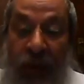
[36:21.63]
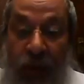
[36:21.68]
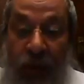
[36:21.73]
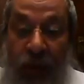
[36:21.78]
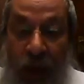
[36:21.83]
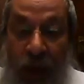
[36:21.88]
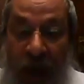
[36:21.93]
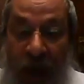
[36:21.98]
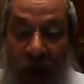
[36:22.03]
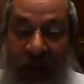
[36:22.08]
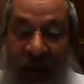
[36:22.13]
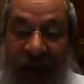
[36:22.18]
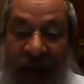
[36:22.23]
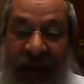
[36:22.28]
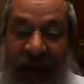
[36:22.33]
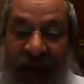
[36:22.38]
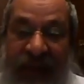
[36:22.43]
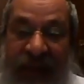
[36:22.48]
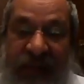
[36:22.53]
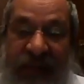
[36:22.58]
God
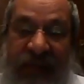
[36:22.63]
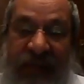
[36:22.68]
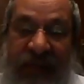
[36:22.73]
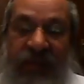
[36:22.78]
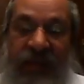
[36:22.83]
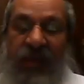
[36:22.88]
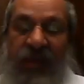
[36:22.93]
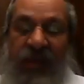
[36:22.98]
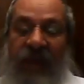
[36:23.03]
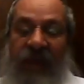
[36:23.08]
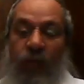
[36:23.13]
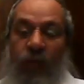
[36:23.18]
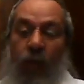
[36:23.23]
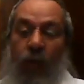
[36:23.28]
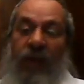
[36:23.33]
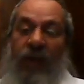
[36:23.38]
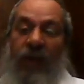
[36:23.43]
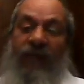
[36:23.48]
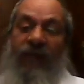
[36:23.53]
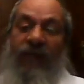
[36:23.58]
asks each and every
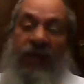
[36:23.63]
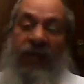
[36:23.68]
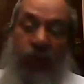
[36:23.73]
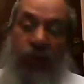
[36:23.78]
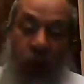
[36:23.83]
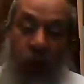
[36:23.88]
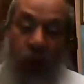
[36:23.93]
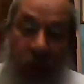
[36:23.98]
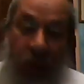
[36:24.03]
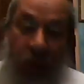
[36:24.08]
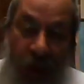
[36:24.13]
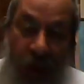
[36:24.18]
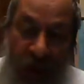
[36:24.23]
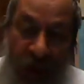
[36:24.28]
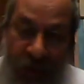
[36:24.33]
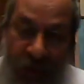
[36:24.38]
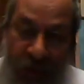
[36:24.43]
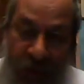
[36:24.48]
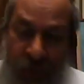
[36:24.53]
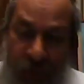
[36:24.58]
one of us, where are
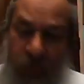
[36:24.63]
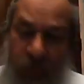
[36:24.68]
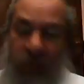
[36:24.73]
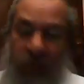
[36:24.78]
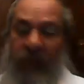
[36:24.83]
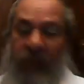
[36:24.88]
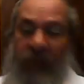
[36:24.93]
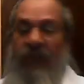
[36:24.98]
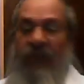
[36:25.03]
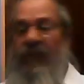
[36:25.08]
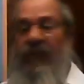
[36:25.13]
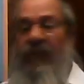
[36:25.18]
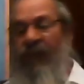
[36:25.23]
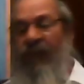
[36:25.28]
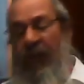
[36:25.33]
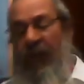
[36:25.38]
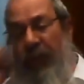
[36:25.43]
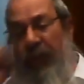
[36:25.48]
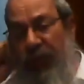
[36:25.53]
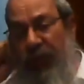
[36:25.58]
you? It's a
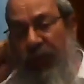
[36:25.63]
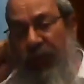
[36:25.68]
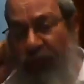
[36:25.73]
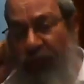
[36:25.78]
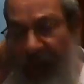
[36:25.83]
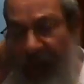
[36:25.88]
famous story. I